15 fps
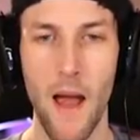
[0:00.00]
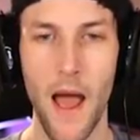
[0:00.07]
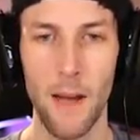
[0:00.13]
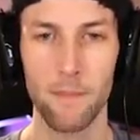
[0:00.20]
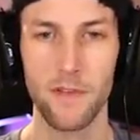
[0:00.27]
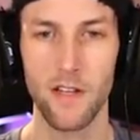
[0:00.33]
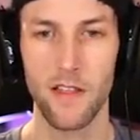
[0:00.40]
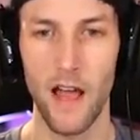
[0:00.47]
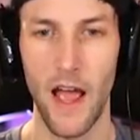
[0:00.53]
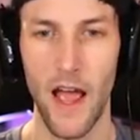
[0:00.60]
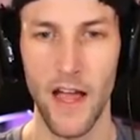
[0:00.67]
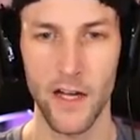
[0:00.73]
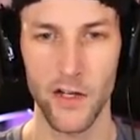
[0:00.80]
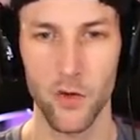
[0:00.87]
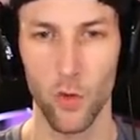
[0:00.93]
map to the
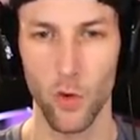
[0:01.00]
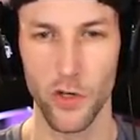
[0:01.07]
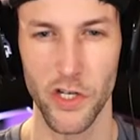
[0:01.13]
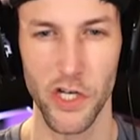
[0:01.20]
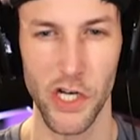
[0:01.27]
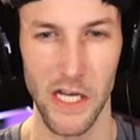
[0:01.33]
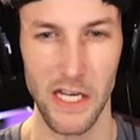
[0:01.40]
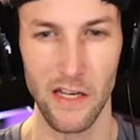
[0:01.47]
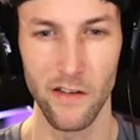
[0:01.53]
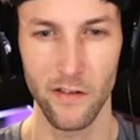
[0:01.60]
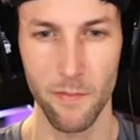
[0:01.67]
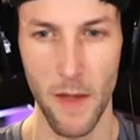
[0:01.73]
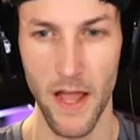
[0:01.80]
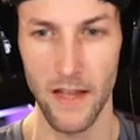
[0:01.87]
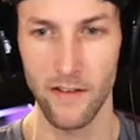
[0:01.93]
actual
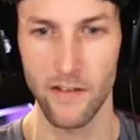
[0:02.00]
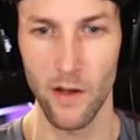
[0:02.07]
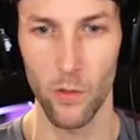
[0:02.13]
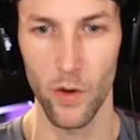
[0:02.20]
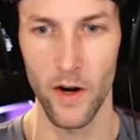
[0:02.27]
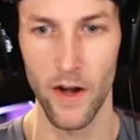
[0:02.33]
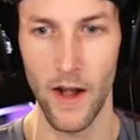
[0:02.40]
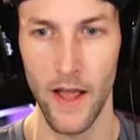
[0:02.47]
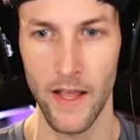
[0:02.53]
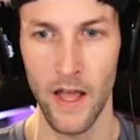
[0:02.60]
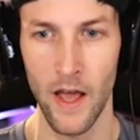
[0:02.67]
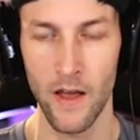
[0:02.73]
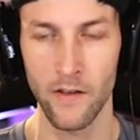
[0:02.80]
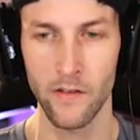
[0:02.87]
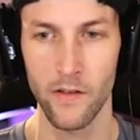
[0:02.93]
cheese maze that we're in, I
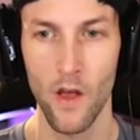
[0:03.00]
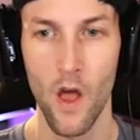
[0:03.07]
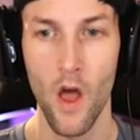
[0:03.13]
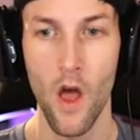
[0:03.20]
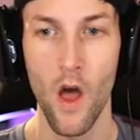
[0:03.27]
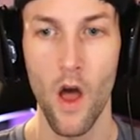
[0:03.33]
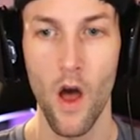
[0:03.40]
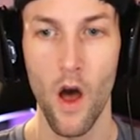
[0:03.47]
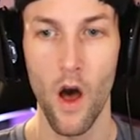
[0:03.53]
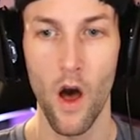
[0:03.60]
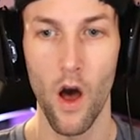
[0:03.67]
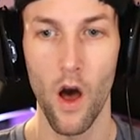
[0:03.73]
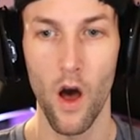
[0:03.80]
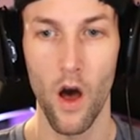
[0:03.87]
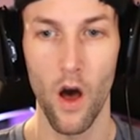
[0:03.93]
guess.
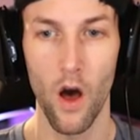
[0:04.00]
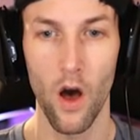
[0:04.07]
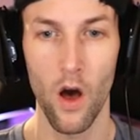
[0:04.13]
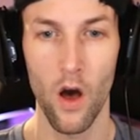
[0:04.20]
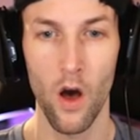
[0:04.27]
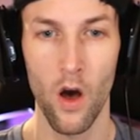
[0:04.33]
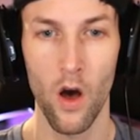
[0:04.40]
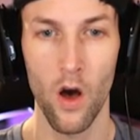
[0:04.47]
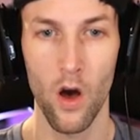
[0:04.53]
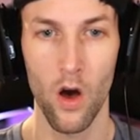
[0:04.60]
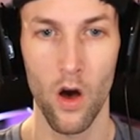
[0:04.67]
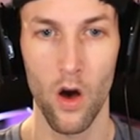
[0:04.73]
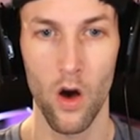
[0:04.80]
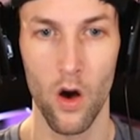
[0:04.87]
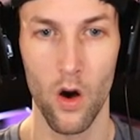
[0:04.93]

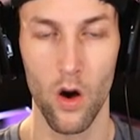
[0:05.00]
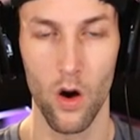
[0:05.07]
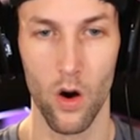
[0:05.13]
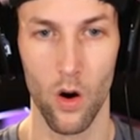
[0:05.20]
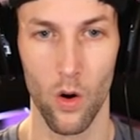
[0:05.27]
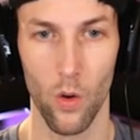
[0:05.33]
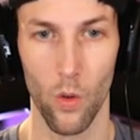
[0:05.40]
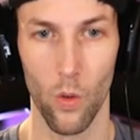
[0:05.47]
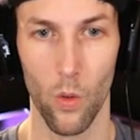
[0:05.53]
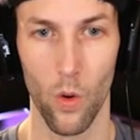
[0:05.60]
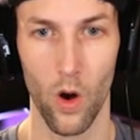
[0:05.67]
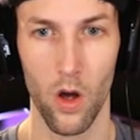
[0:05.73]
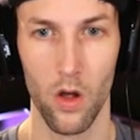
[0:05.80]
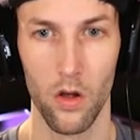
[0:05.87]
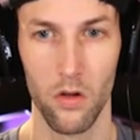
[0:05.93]

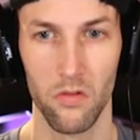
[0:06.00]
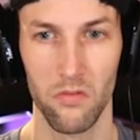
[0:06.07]
Oh,